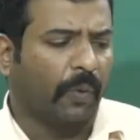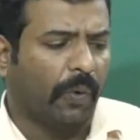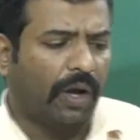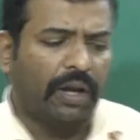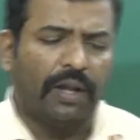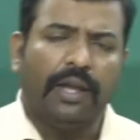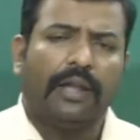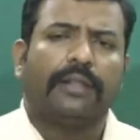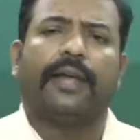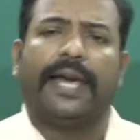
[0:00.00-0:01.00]
One,
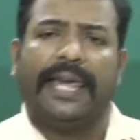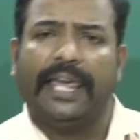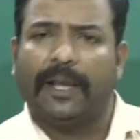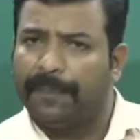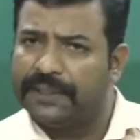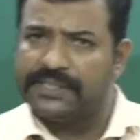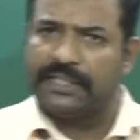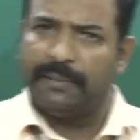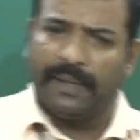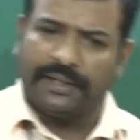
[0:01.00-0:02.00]
the
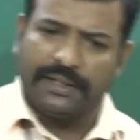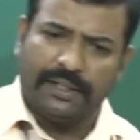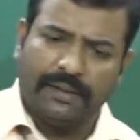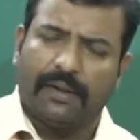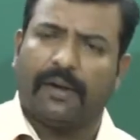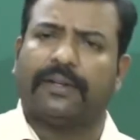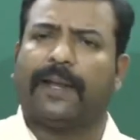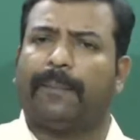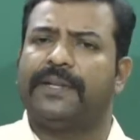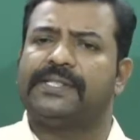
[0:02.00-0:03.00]
explicit method or
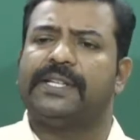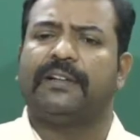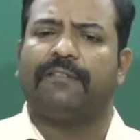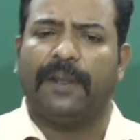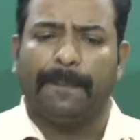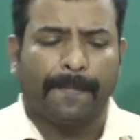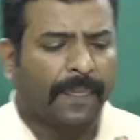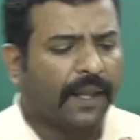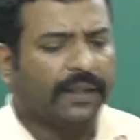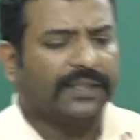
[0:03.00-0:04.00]
the explicit way.
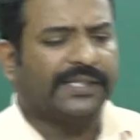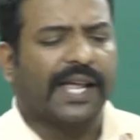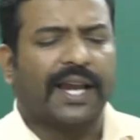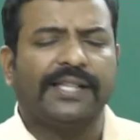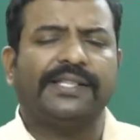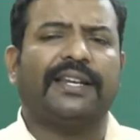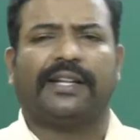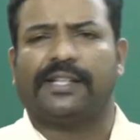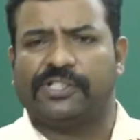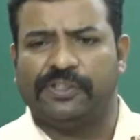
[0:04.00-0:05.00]
The second is the
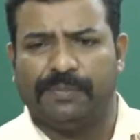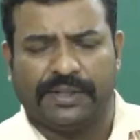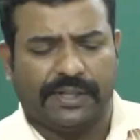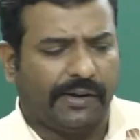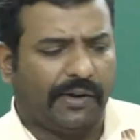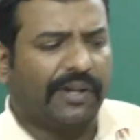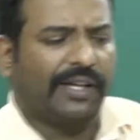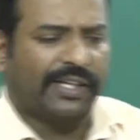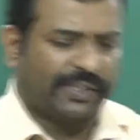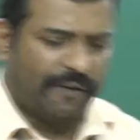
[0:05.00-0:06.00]
recursive method or
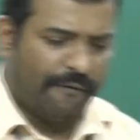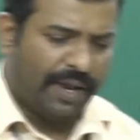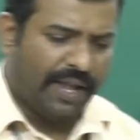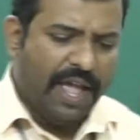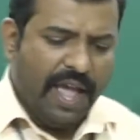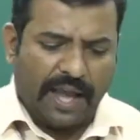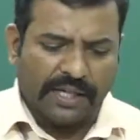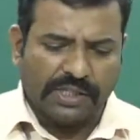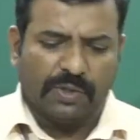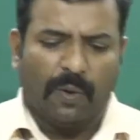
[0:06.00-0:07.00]
recursive way.
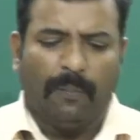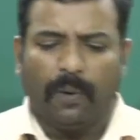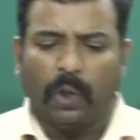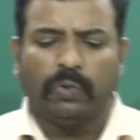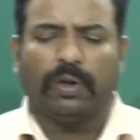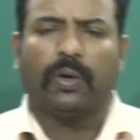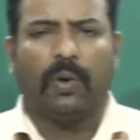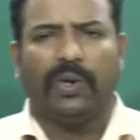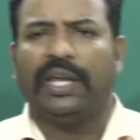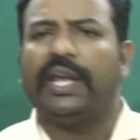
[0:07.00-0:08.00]
And so both
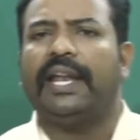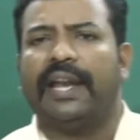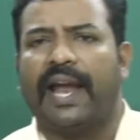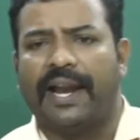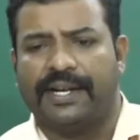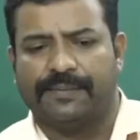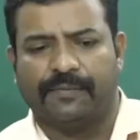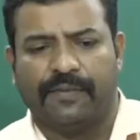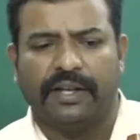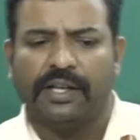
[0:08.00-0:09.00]
were going in hand.
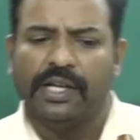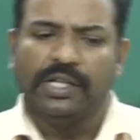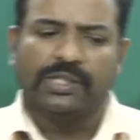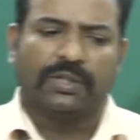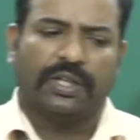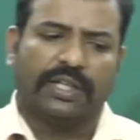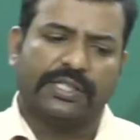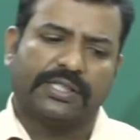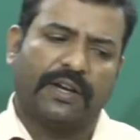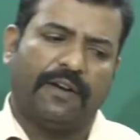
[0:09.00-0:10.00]
Fine. So that
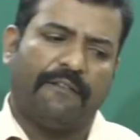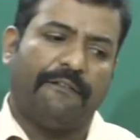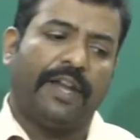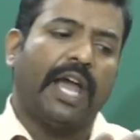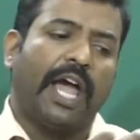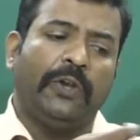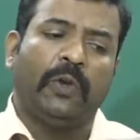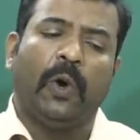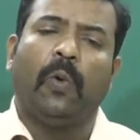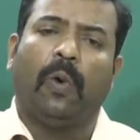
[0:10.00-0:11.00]
is when I
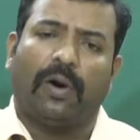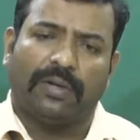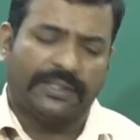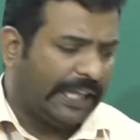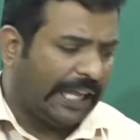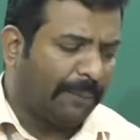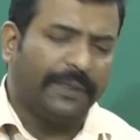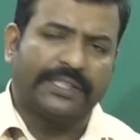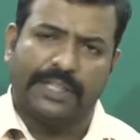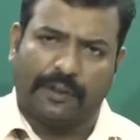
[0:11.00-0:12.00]
know what is
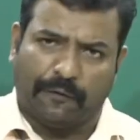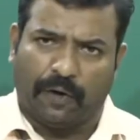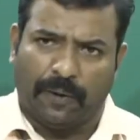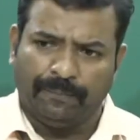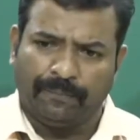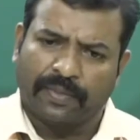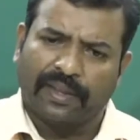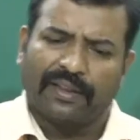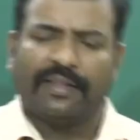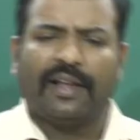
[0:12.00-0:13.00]
explicit form,
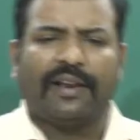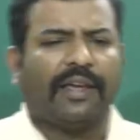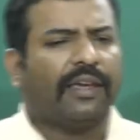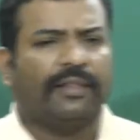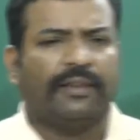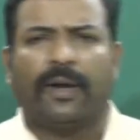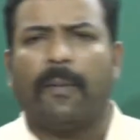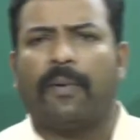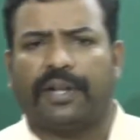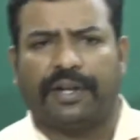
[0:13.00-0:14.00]
then I can
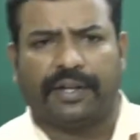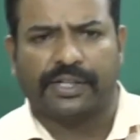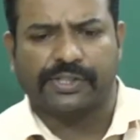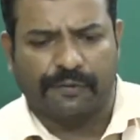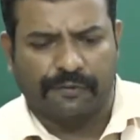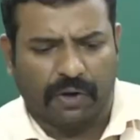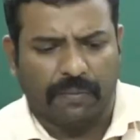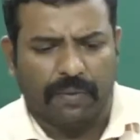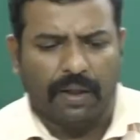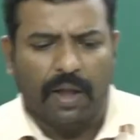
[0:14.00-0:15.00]
think about a recursive
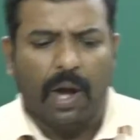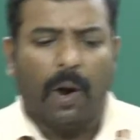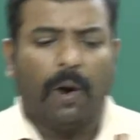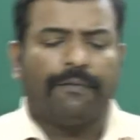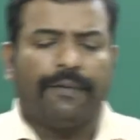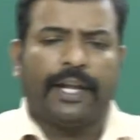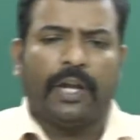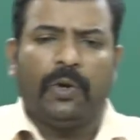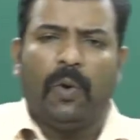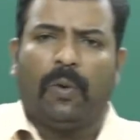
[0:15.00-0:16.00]
form, or
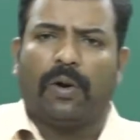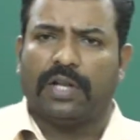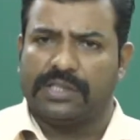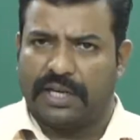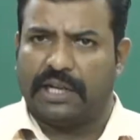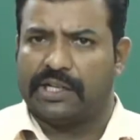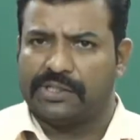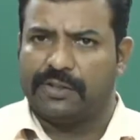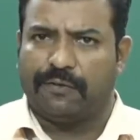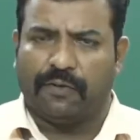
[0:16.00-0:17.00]
when I know what is a
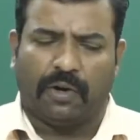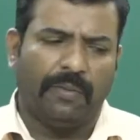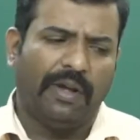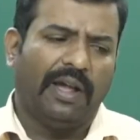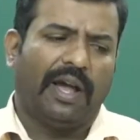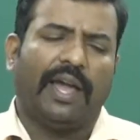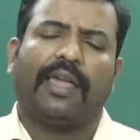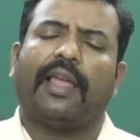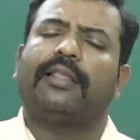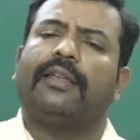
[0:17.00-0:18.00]
recursive form,
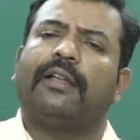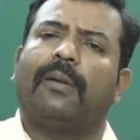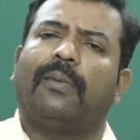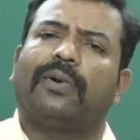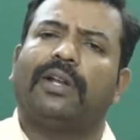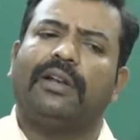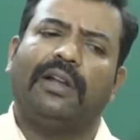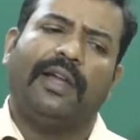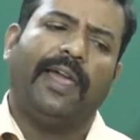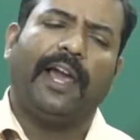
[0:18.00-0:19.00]
I can think about
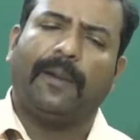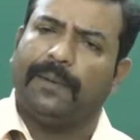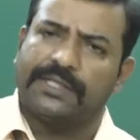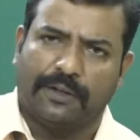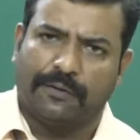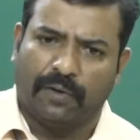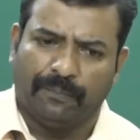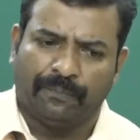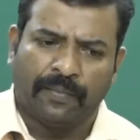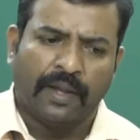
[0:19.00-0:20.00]
an explicit form.